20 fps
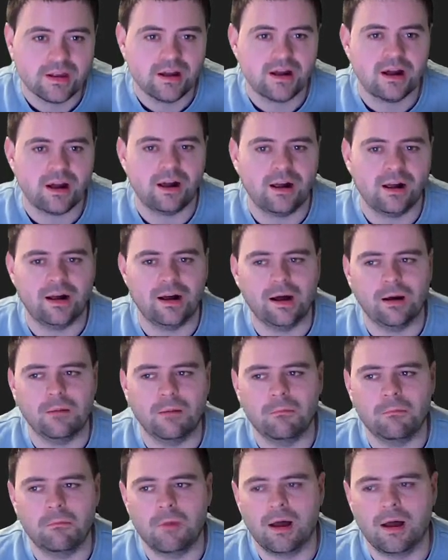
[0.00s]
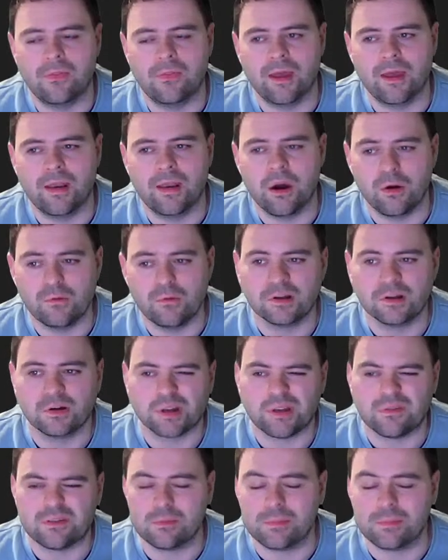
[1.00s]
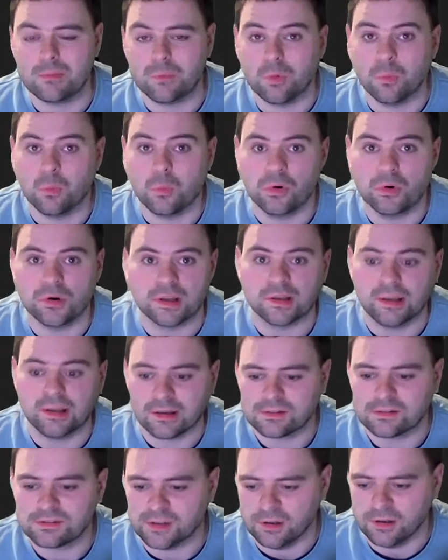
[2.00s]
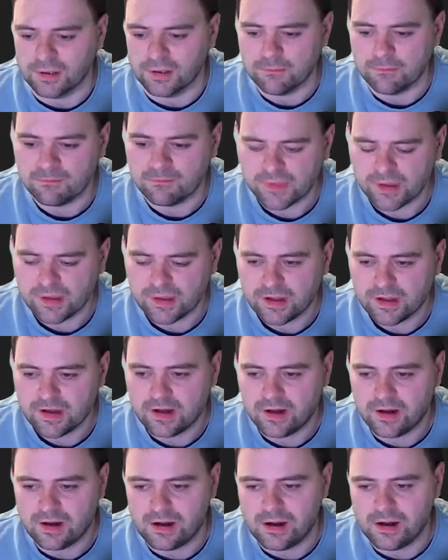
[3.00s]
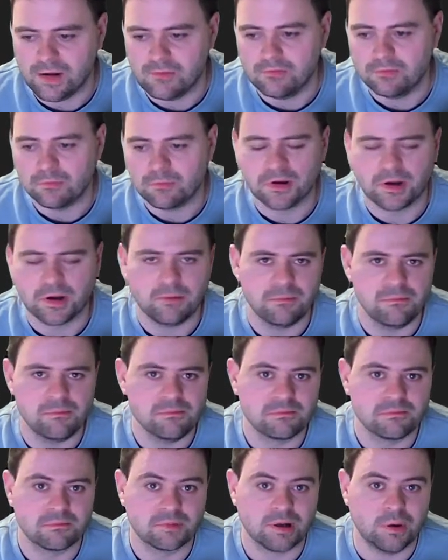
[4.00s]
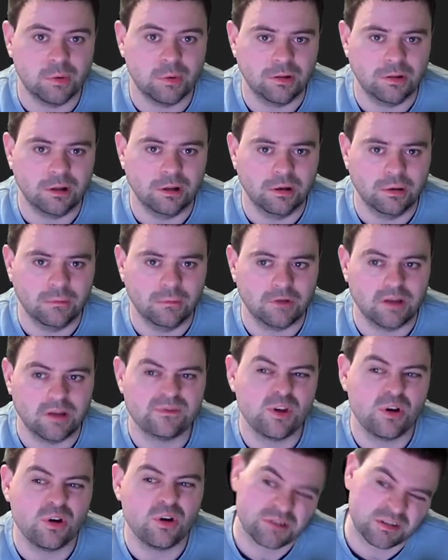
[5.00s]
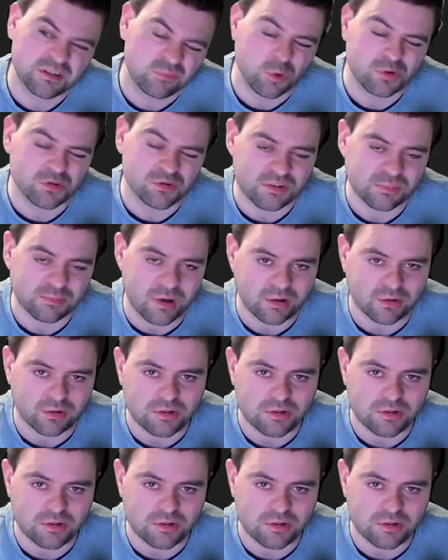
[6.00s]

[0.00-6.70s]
And then hopefully I'll give you a bit more warning next time when I'm going live. If not, just watch this back on